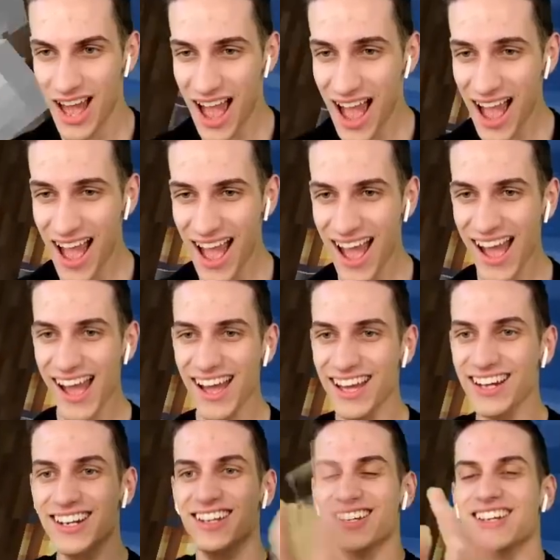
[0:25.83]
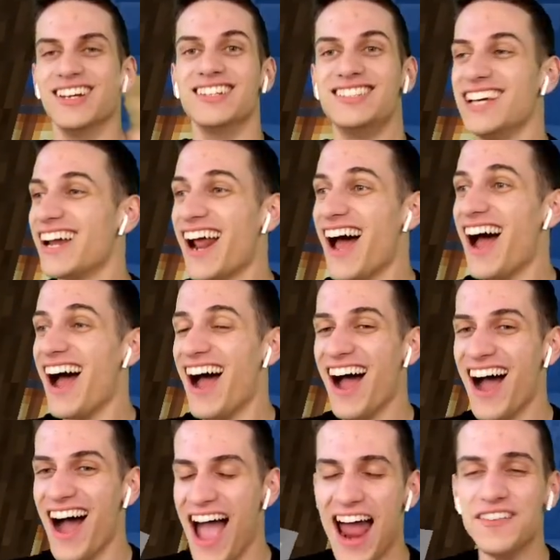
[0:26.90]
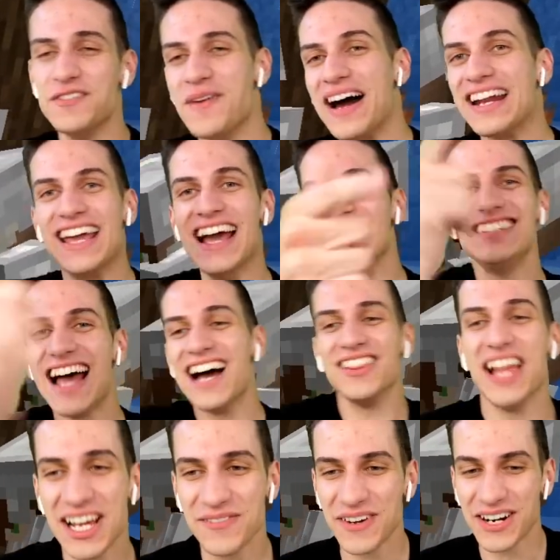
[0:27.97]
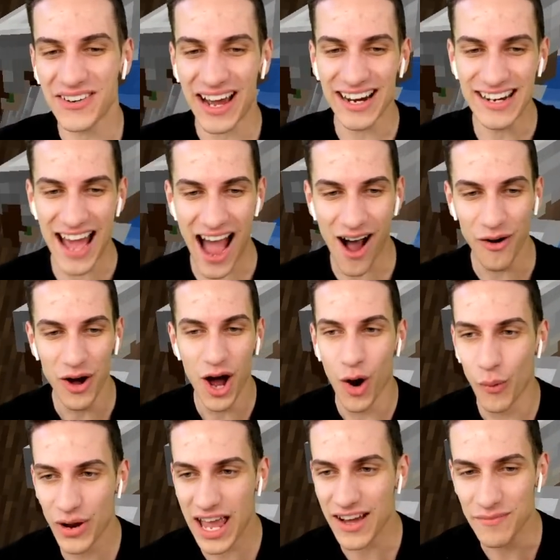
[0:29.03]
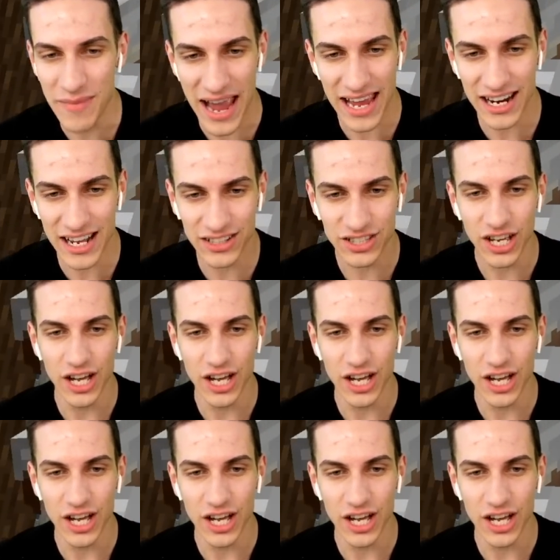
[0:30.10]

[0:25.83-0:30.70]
And... Ta-da! Everybody hit that like button right now. We have made it